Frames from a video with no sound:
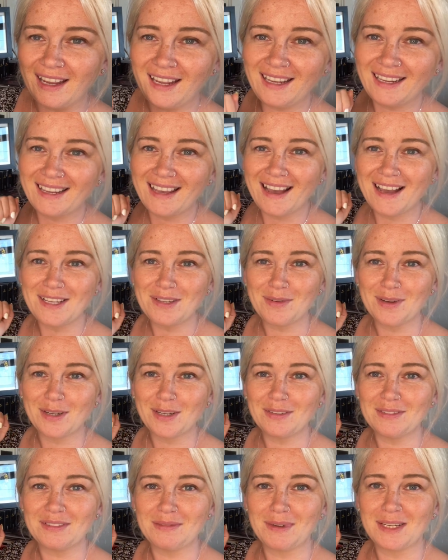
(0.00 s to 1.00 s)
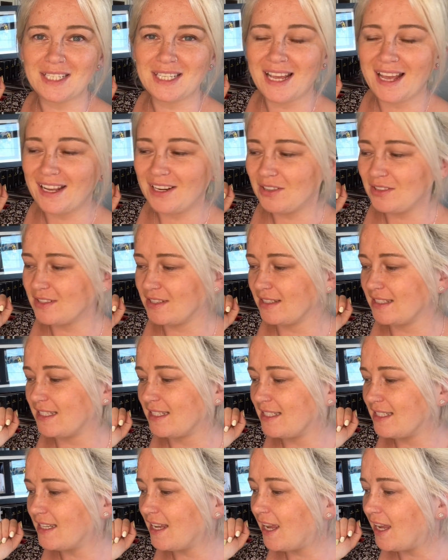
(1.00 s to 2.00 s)
Hey guys, welcome to my channel. So
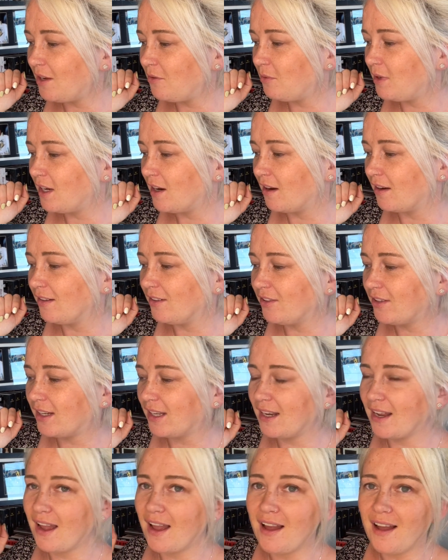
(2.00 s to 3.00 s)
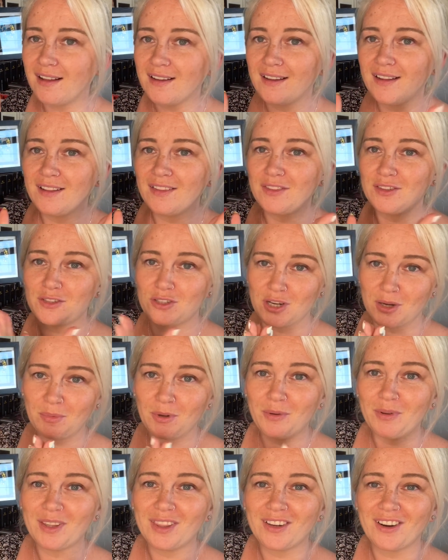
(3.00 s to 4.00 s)
today we are looking at the
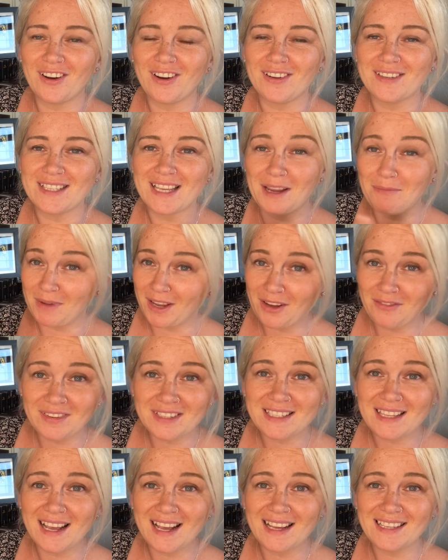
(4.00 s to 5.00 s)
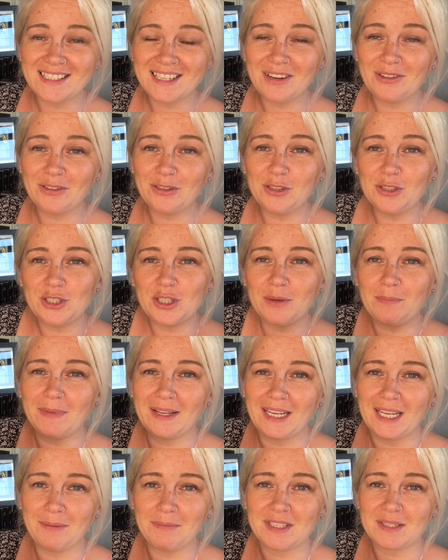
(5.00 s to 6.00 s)
trouble with girls. I'm Elvislass here on YouTube. My
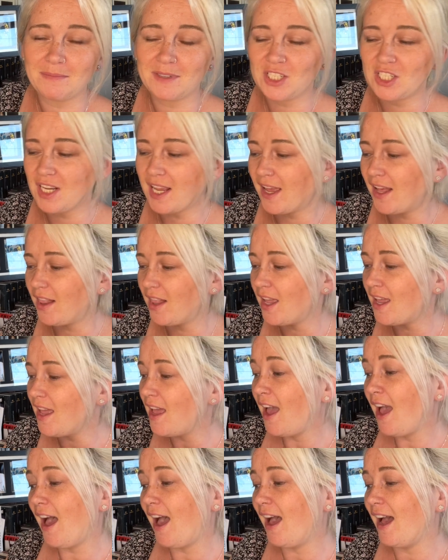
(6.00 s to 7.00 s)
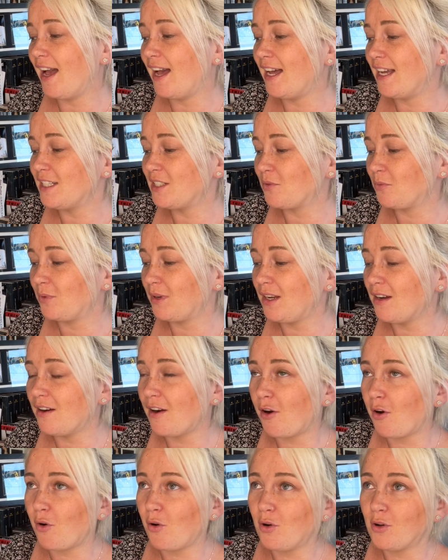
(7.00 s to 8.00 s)
name is Michelle and we
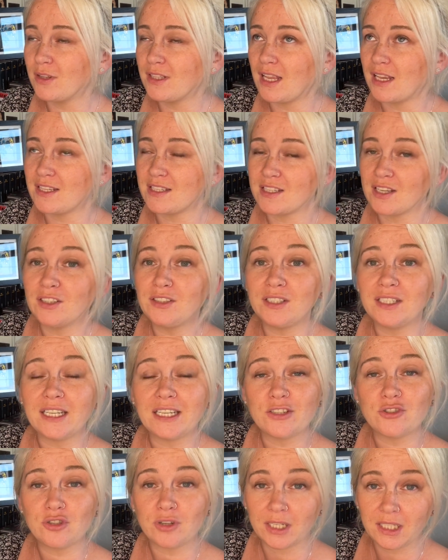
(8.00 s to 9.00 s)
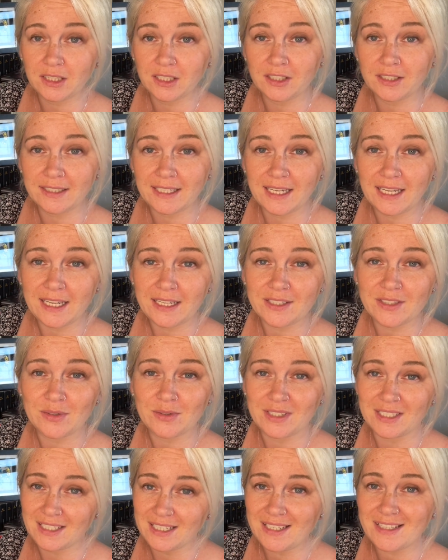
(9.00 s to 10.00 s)
are on Sunday trailer day. So
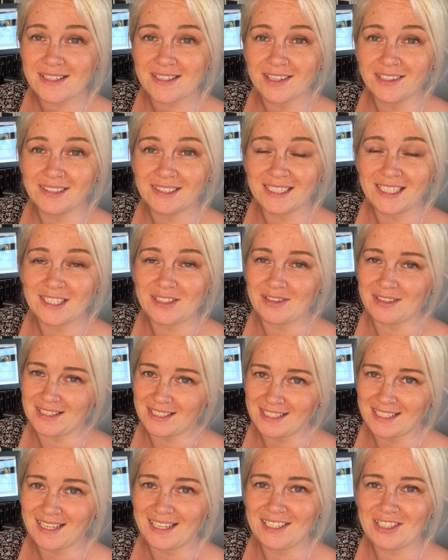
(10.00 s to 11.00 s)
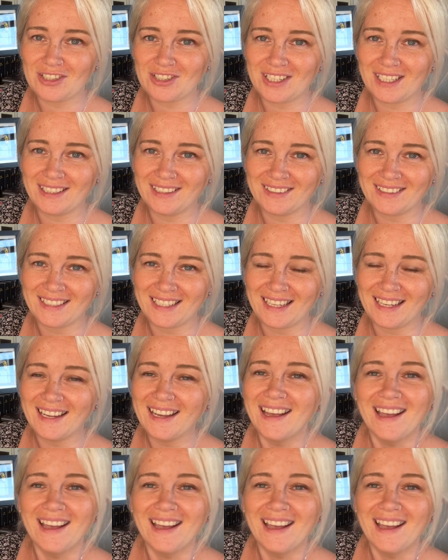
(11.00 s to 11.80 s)
today's Sunday, so today it's trailer day.